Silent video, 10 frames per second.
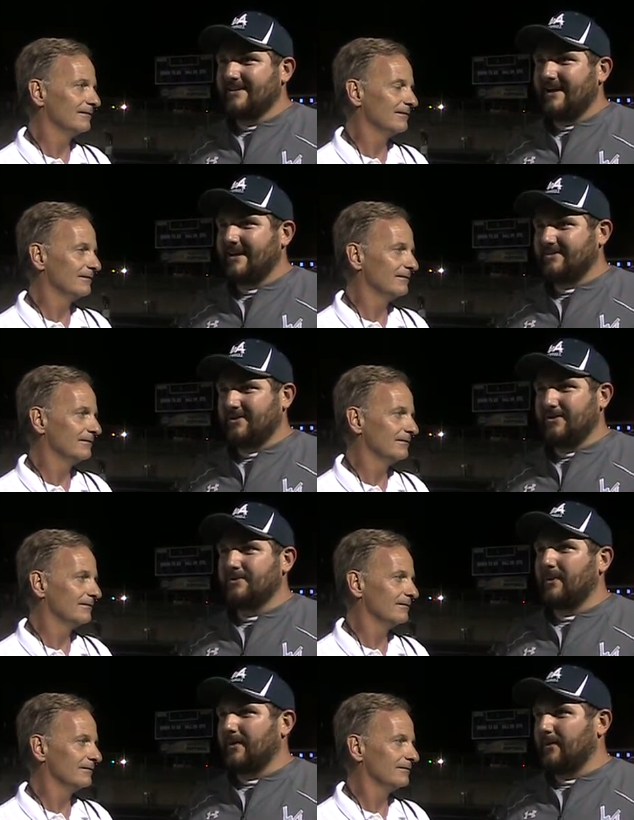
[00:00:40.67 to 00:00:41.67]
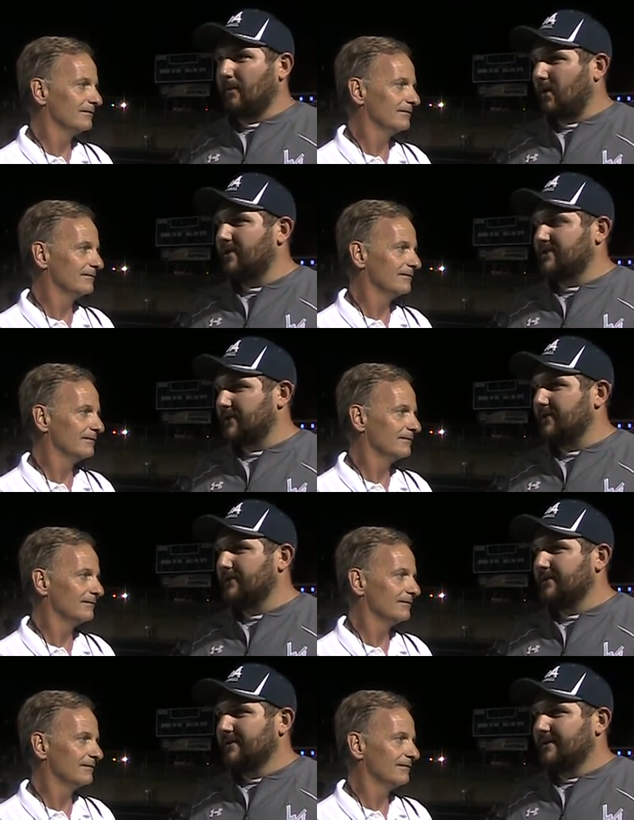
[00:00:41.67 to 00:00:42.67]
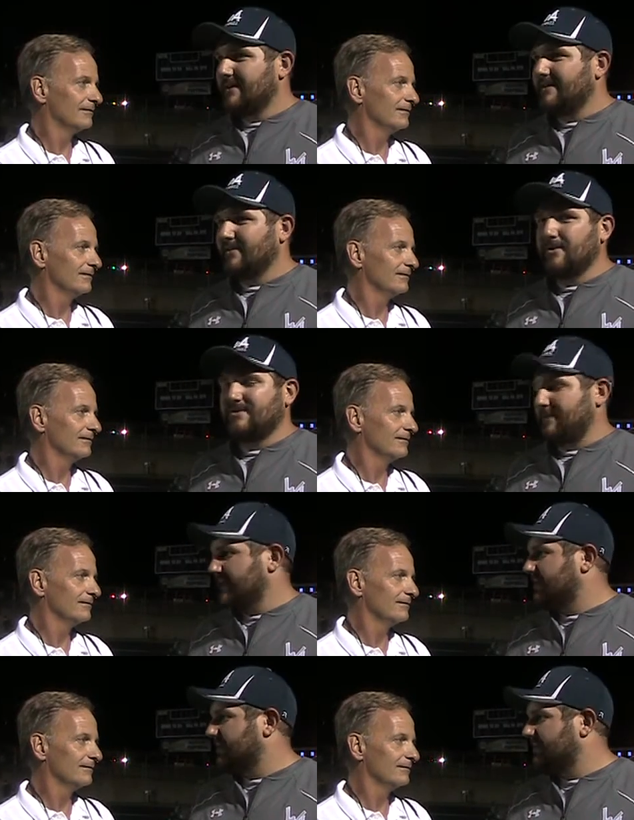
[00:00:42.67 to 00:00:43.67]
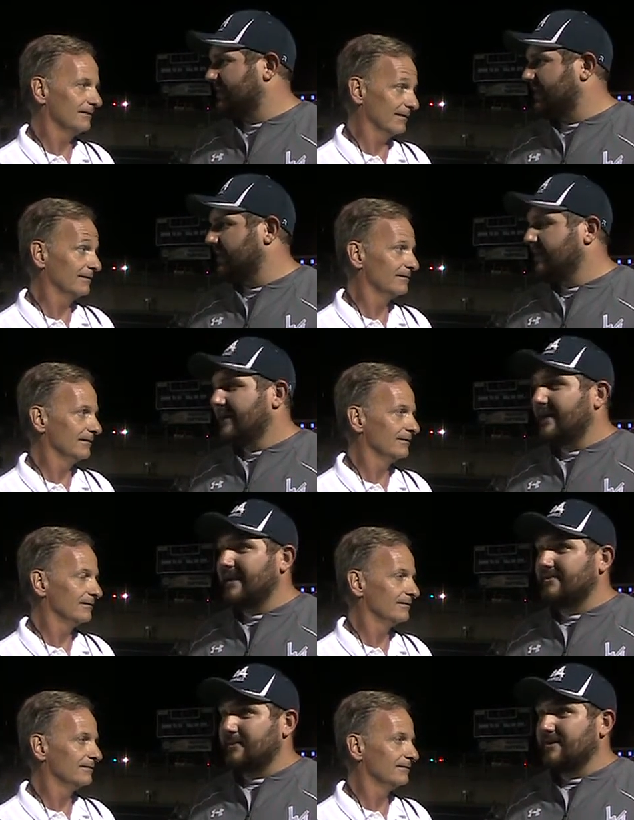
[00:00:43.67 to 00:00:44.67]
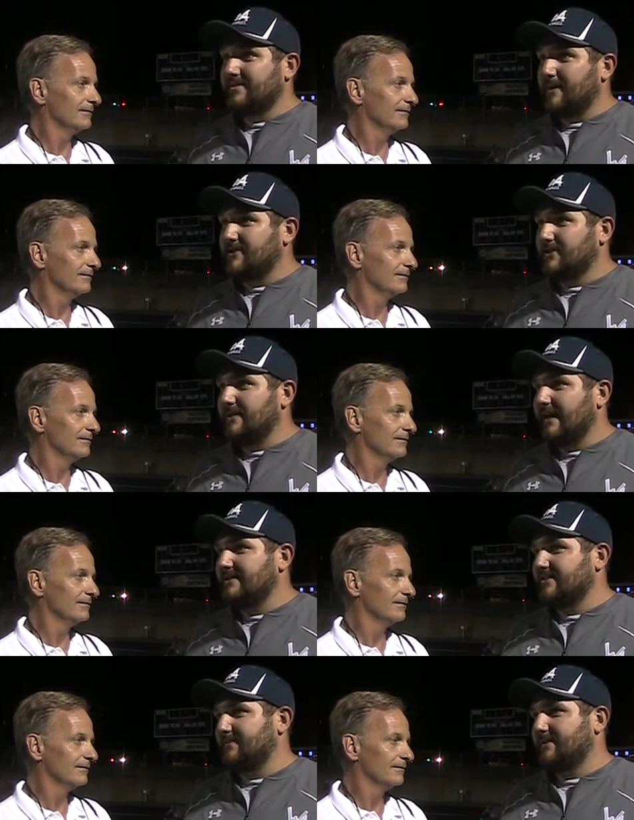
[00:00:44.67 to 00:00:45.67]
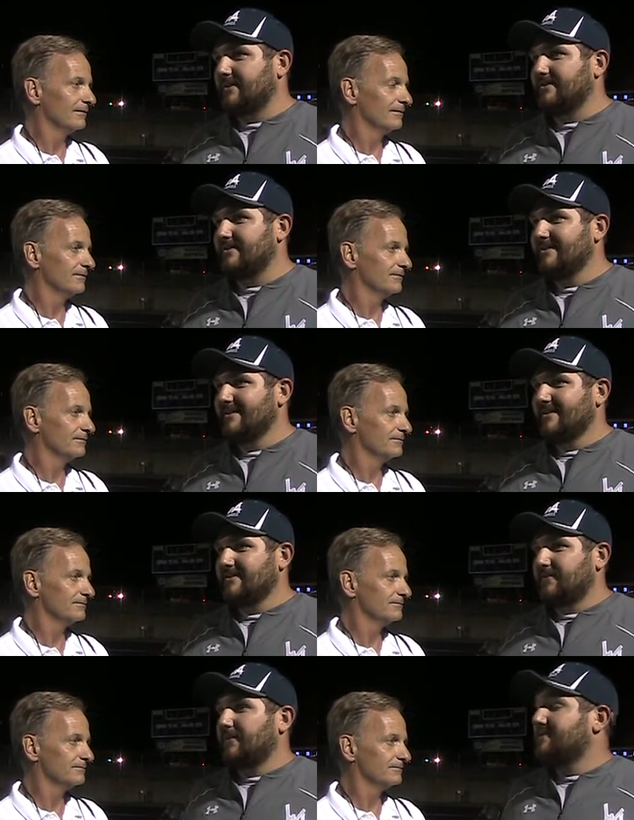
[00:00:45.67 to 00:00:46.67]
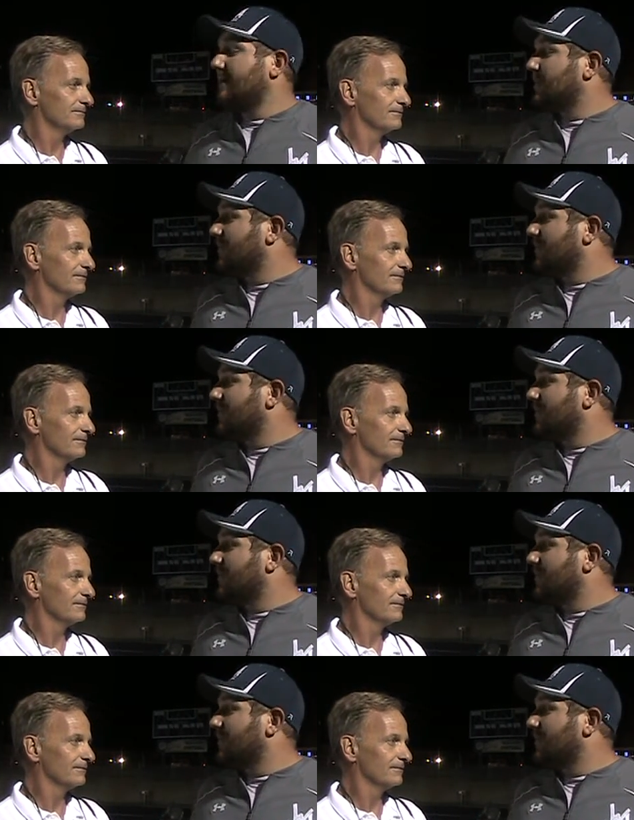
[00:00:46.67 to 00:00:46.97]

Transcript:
Speaker 1: execute the way we wanted to, it's always special, you know. And it's really special tonight just because it's the first time we